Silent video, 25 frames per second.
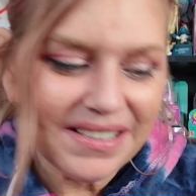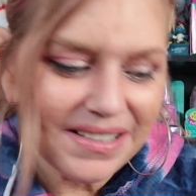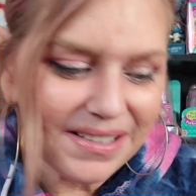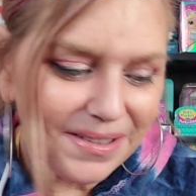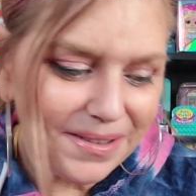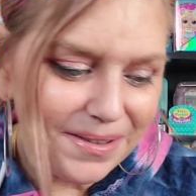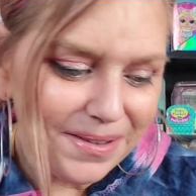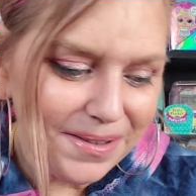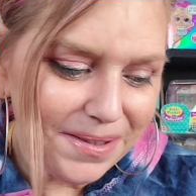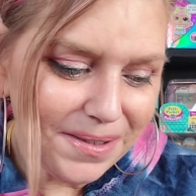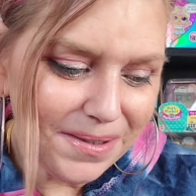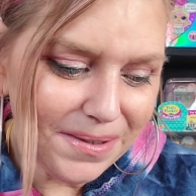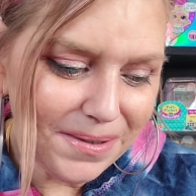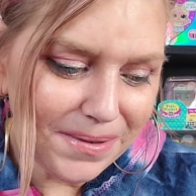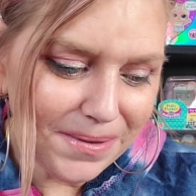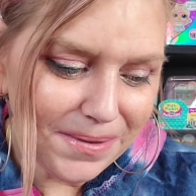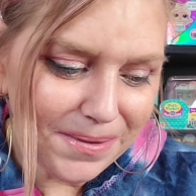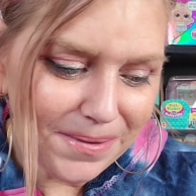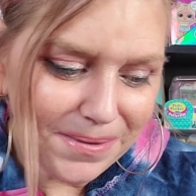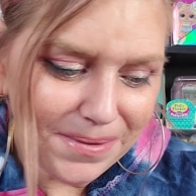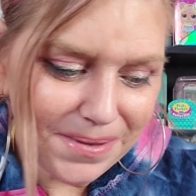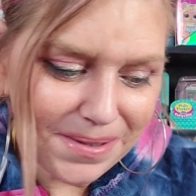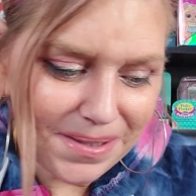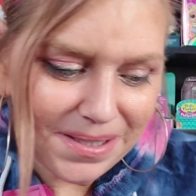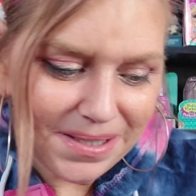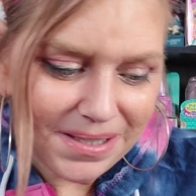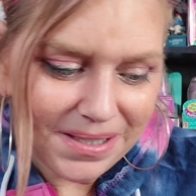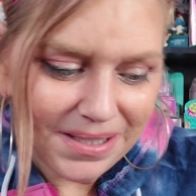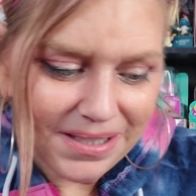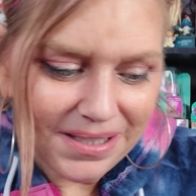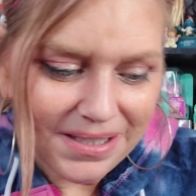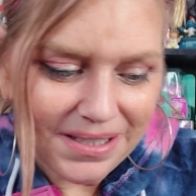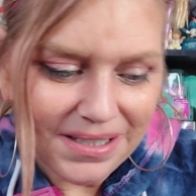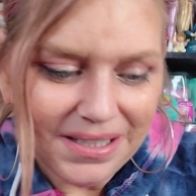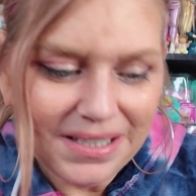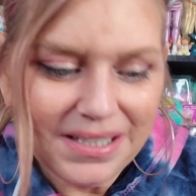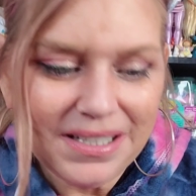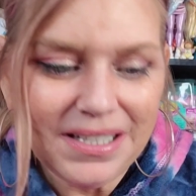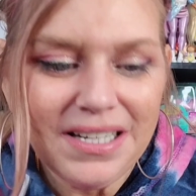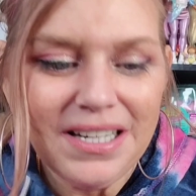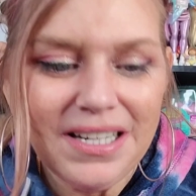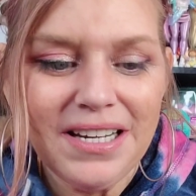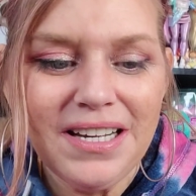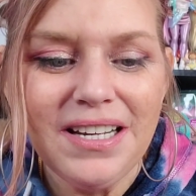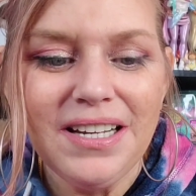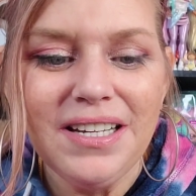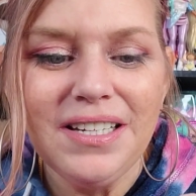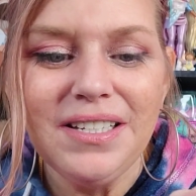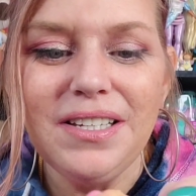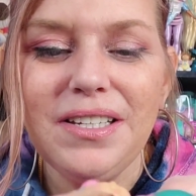They're cute.
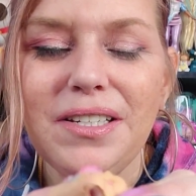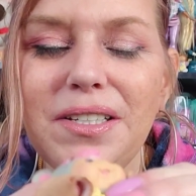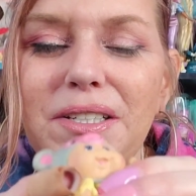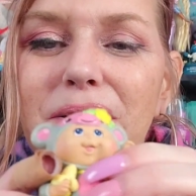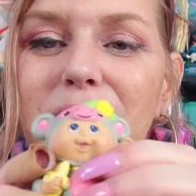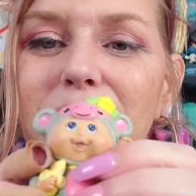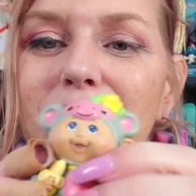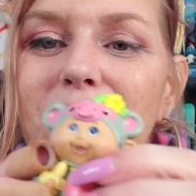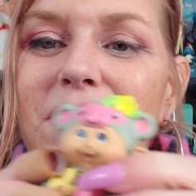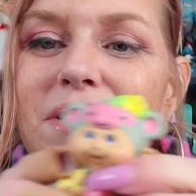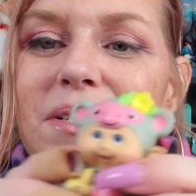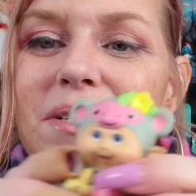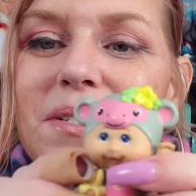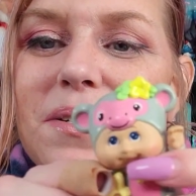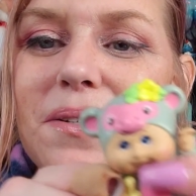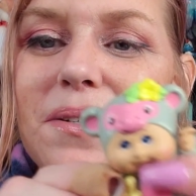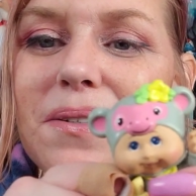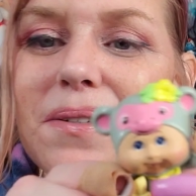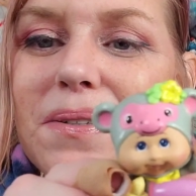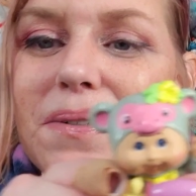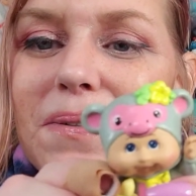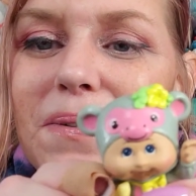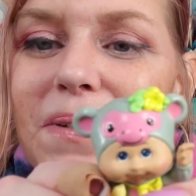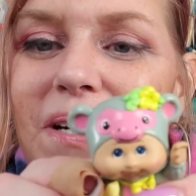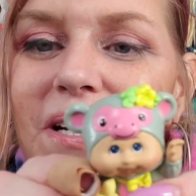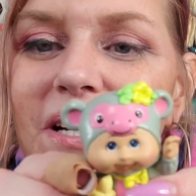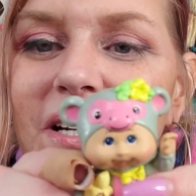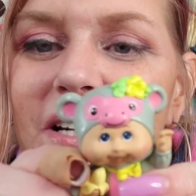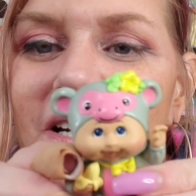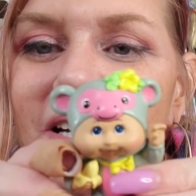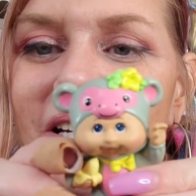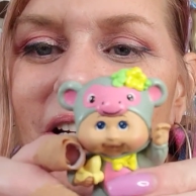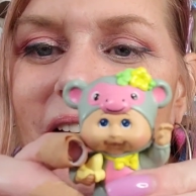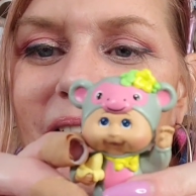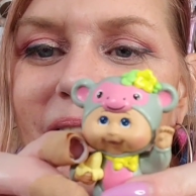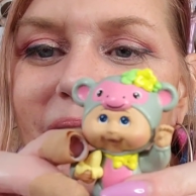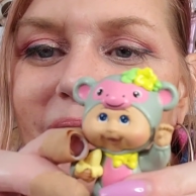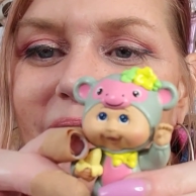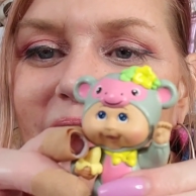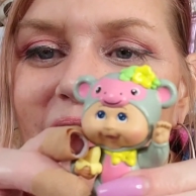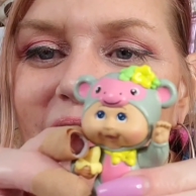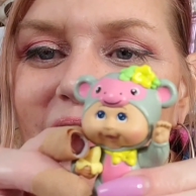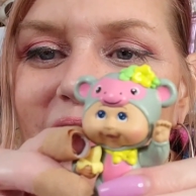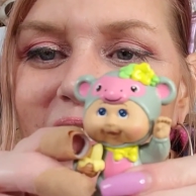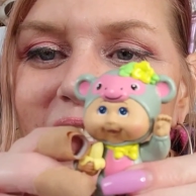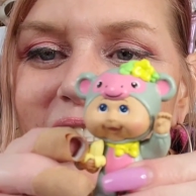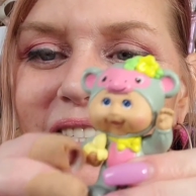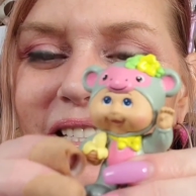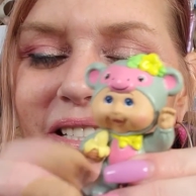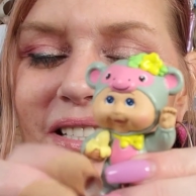The cuties are great
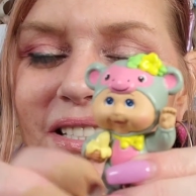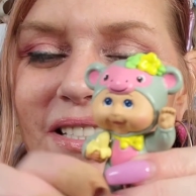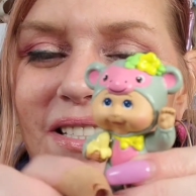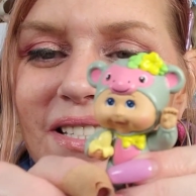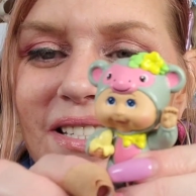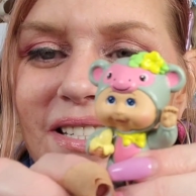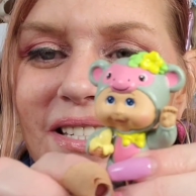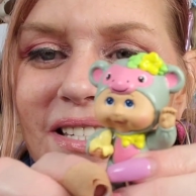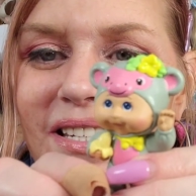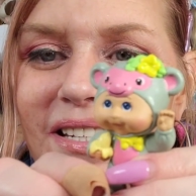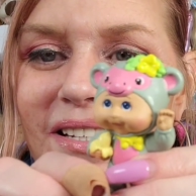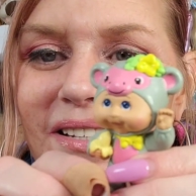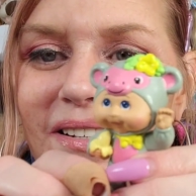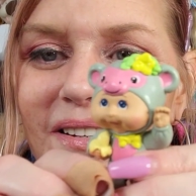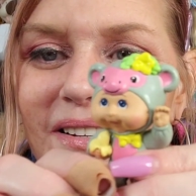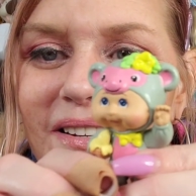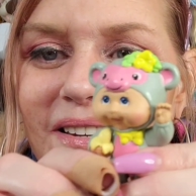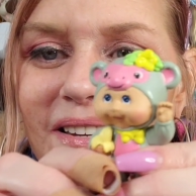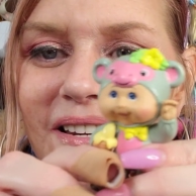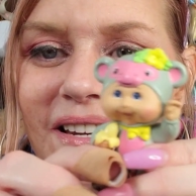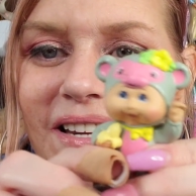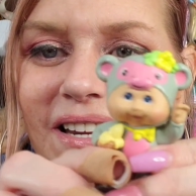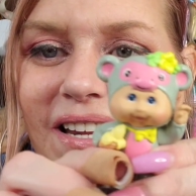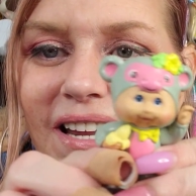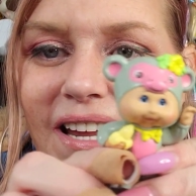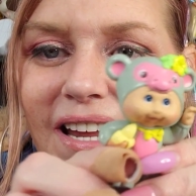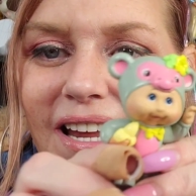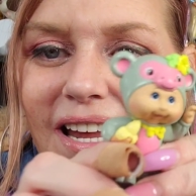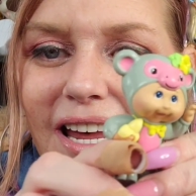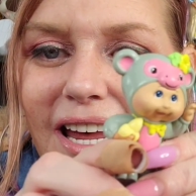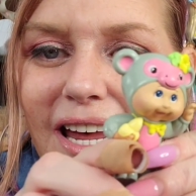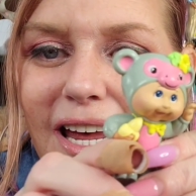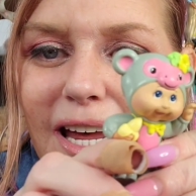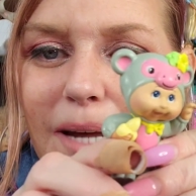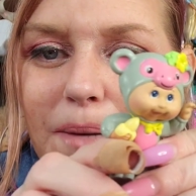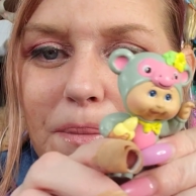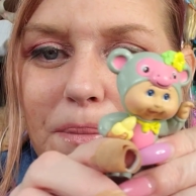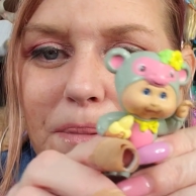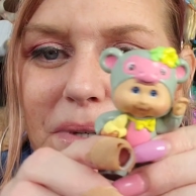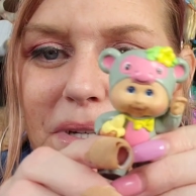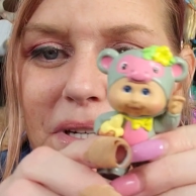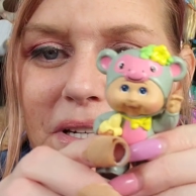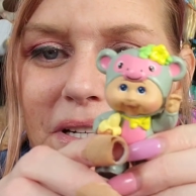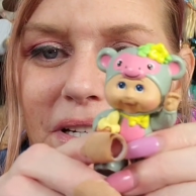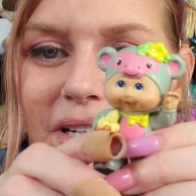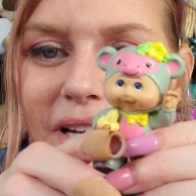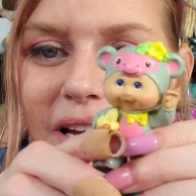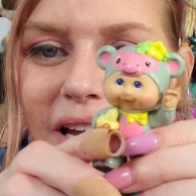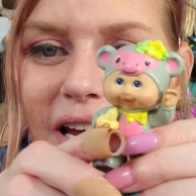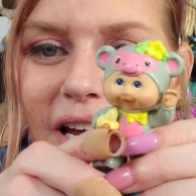anyways. It's just little
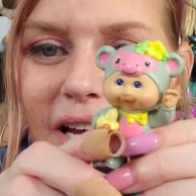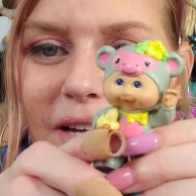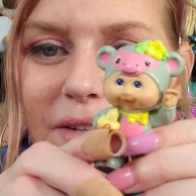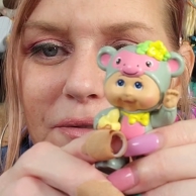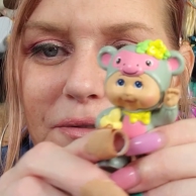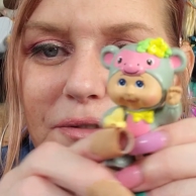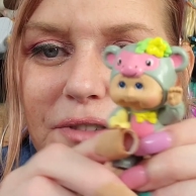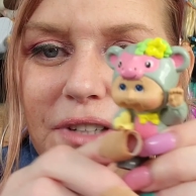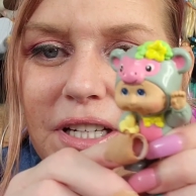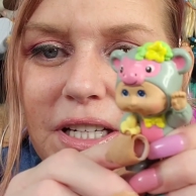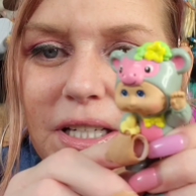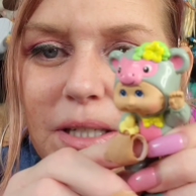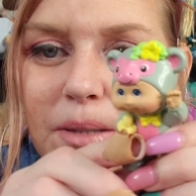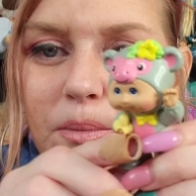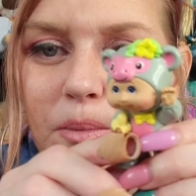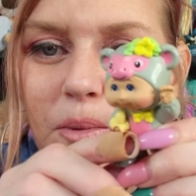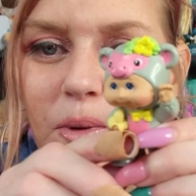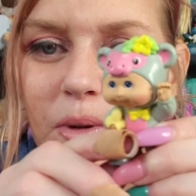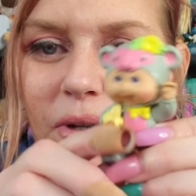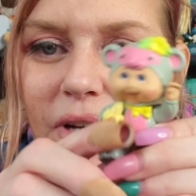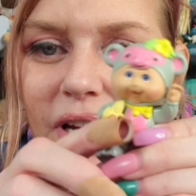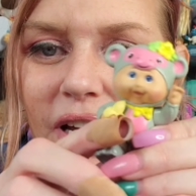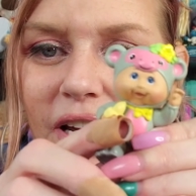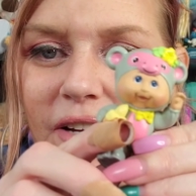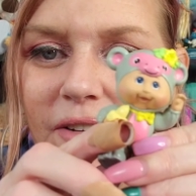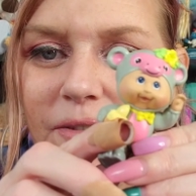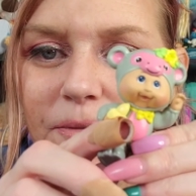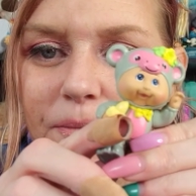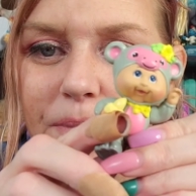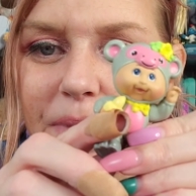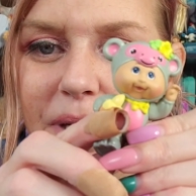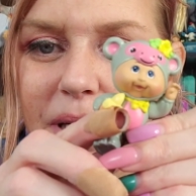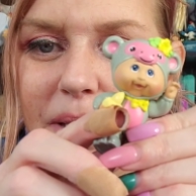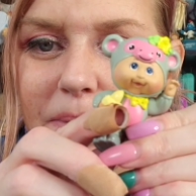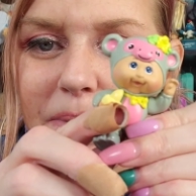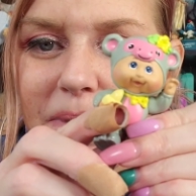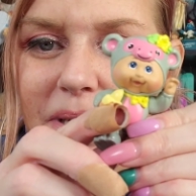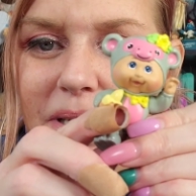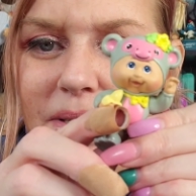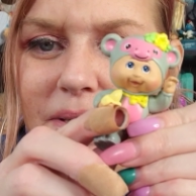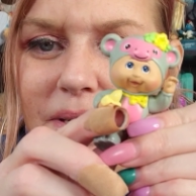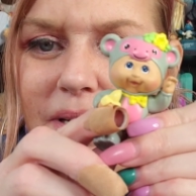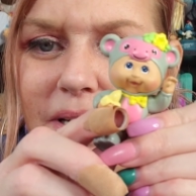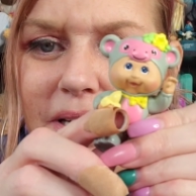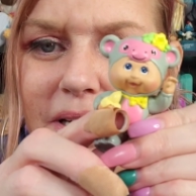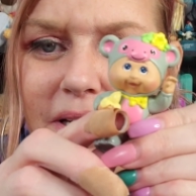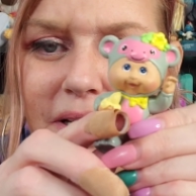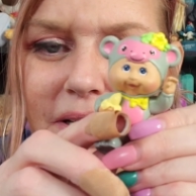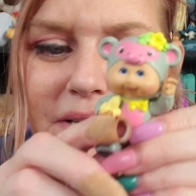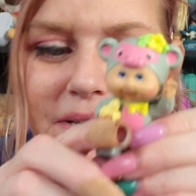happy, half animal, half
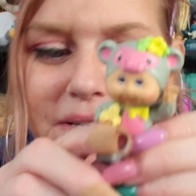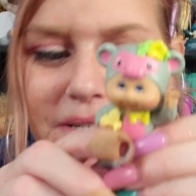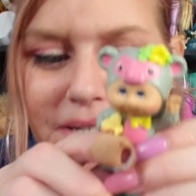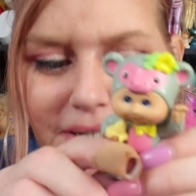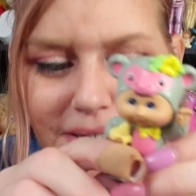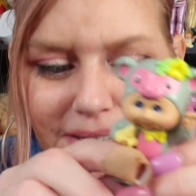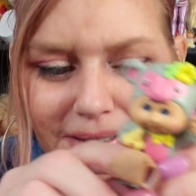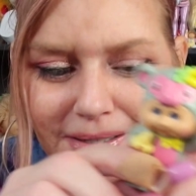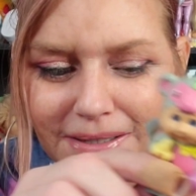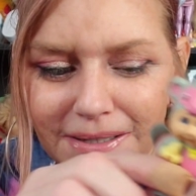babies, I guess.